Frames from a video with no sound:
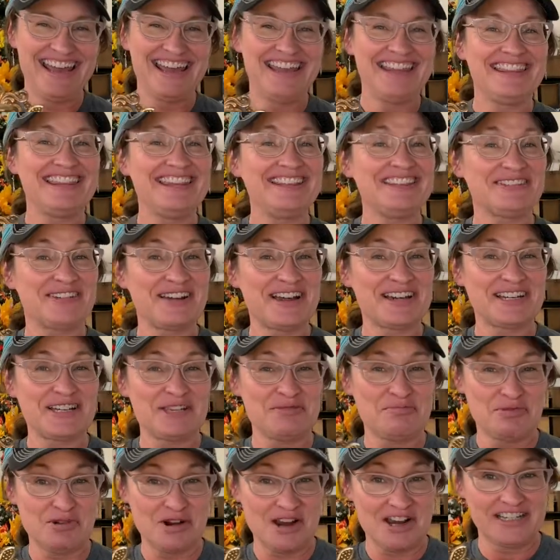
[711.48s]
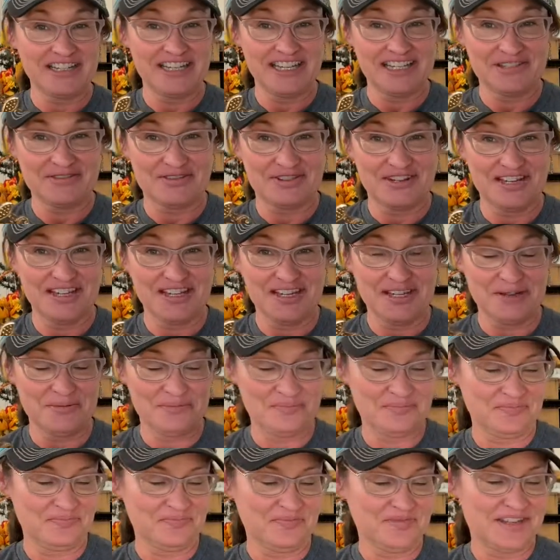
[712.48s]
these are actually projects for
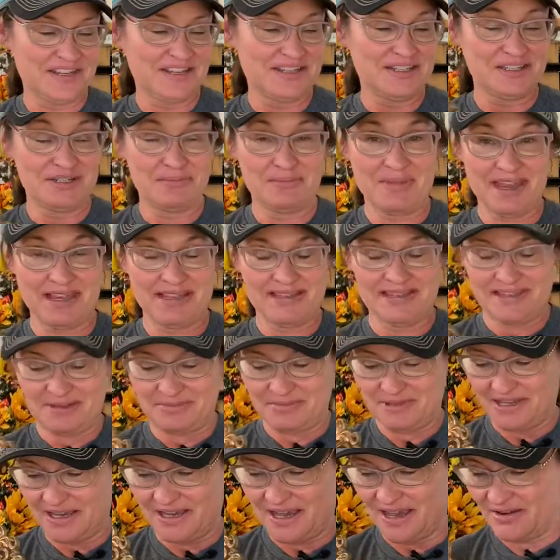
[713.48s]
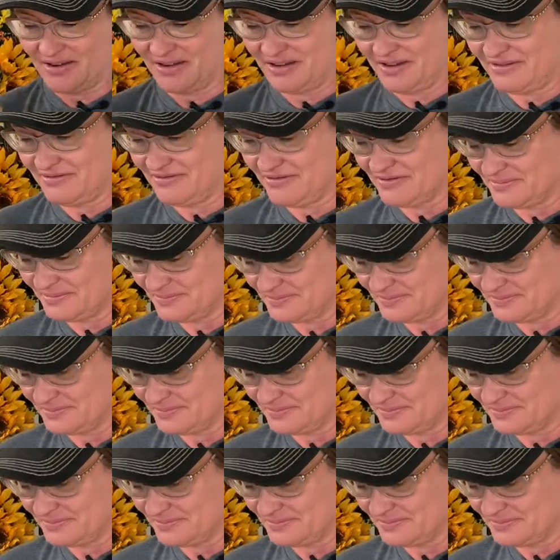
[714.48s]
him to make something out of.